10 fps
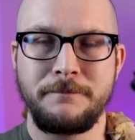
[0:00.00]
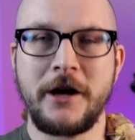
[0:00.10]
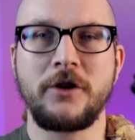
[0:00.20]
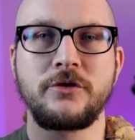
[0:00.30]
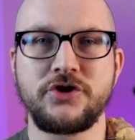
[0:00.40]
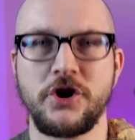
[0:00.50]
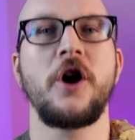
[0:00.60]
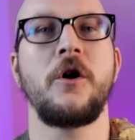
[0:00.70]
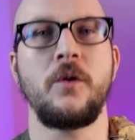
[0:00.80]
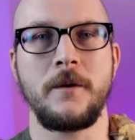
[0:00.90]
Pickle
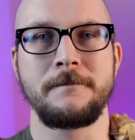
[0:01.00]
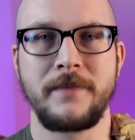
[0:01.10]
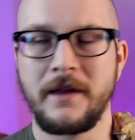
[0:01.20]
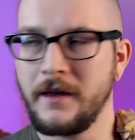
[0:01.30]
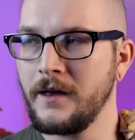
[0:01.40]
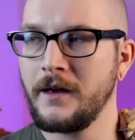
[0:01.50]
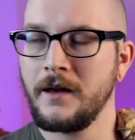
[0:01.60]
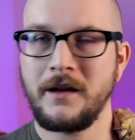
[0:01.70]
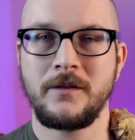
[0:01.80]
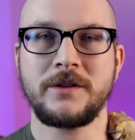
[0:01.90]
Joe.
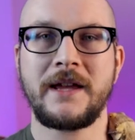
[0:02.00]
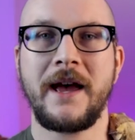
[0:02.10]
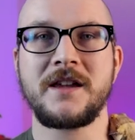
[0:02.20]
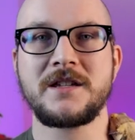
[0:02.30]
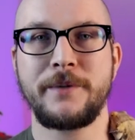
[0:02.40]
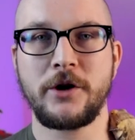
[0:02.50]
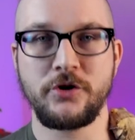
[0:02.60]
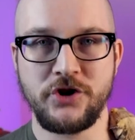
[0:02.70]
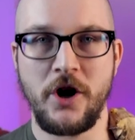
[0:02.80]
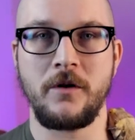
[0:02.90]
What the heck is a Pickle
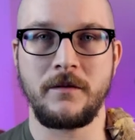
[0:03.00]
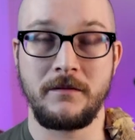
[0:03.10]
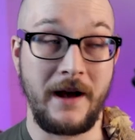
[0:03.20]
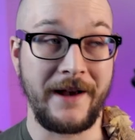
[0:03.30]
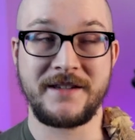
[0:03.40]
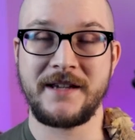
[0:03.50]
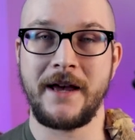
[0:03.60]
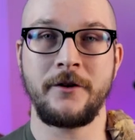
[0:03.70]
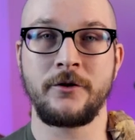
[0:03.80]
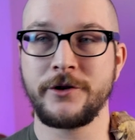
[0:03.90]
Joe? I
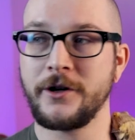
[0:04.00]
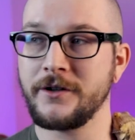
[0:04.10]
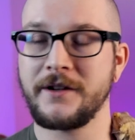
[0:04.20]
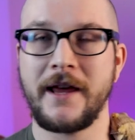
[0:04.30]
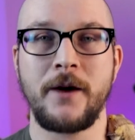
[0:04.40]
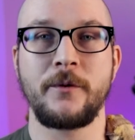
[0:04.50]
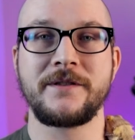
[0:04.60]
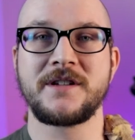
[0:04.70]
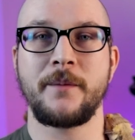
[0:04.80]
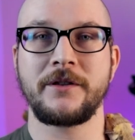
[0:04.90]
said earlier today when
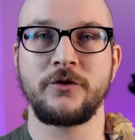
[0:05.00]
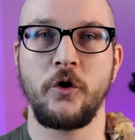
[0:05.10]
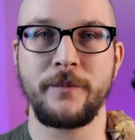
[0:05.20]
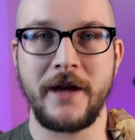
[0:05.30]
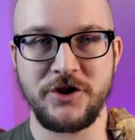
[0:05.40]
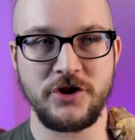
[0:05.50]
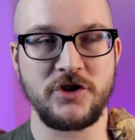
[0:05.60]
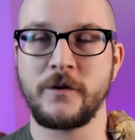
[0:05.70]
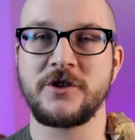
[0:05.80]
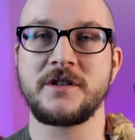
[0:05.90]
someone told me I should
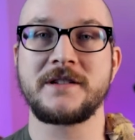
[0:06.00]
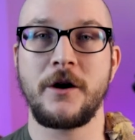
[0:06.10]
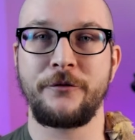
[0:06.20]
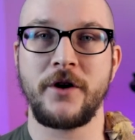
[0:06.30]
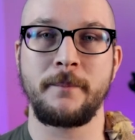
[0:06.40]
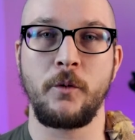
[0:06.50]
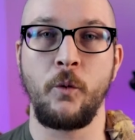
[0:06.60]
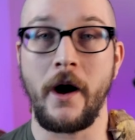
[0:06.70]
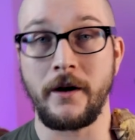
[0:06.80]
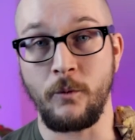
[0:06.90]
switch this out for number
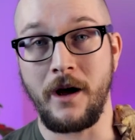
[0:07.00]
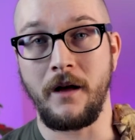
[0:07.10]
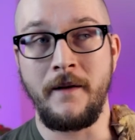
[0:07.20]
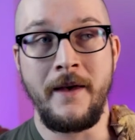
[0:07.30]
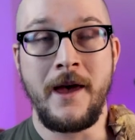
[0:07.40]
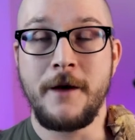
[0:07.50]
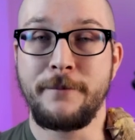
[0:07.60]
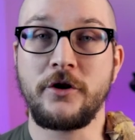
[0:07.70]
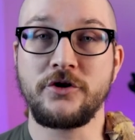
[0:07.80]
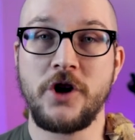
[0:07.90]
one. Well,
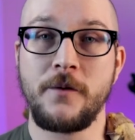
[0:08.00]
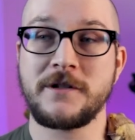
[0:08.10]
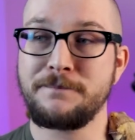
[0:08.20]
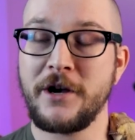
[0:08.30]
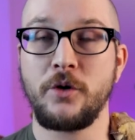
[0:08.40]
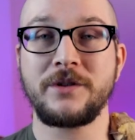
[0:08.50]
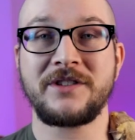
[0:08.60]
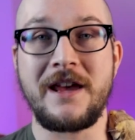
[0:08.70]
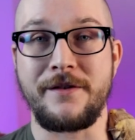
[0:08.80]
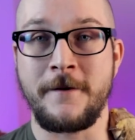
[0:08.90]
Pickle Joe is a pickle with
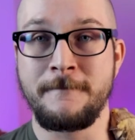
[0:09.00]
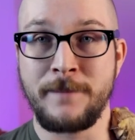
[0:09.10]
teeth.